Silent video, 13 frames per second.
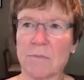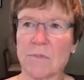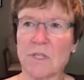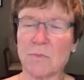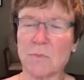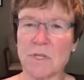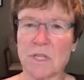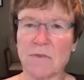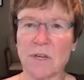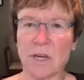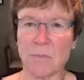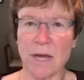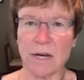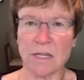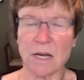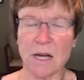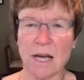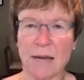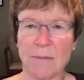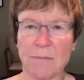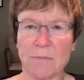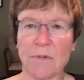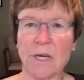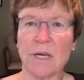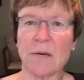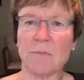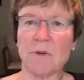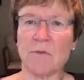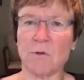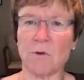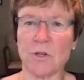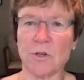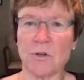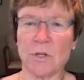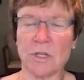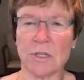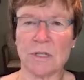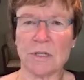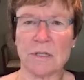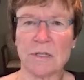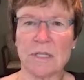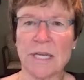specific amount of time before you can